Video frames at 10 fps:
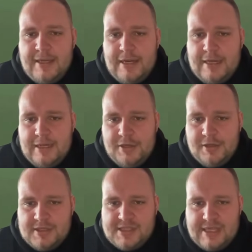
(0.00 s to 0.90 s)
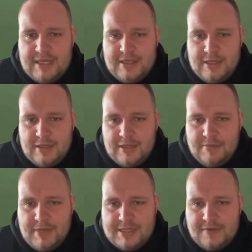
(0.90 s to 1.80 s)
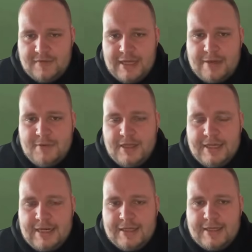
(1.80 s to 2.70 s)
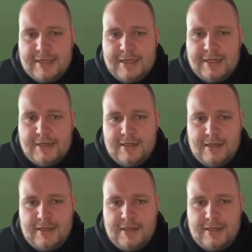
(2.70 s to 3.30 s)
And then you can see the massive gap that they had again.